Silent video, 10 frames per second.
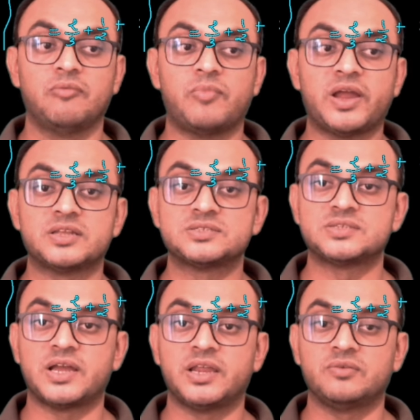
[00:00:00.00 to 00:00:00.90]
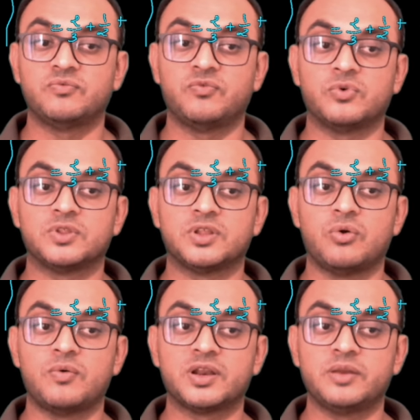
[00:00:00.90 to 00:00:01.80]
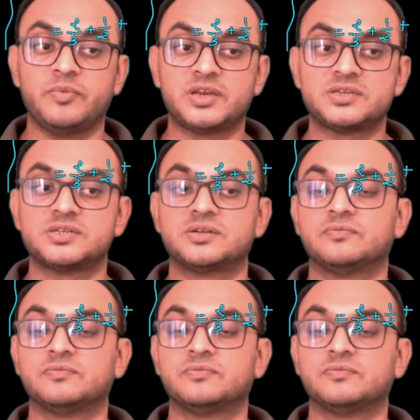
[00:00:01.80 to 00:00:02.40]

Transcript: Minus sign for the lower limit.